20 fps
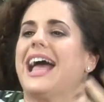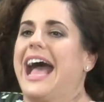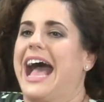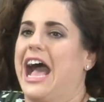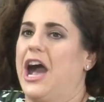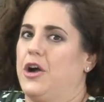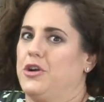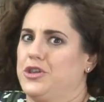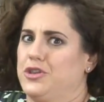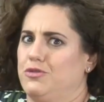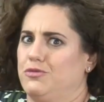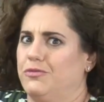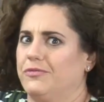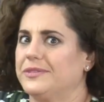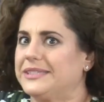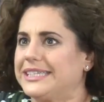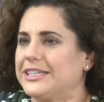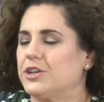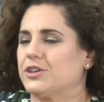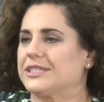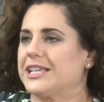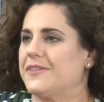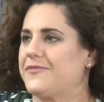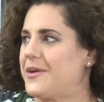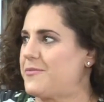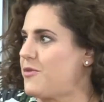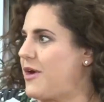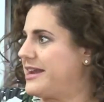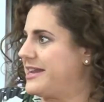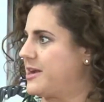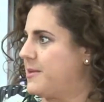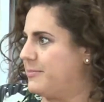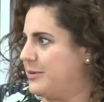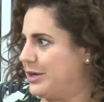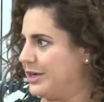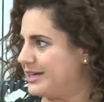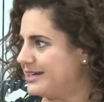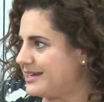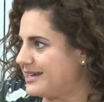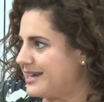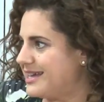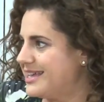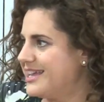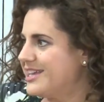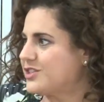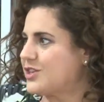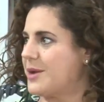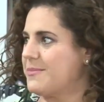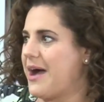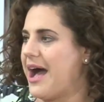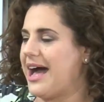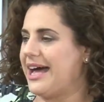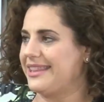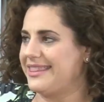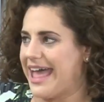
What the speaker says: how you see yourself. I'm writing a book, so I'm on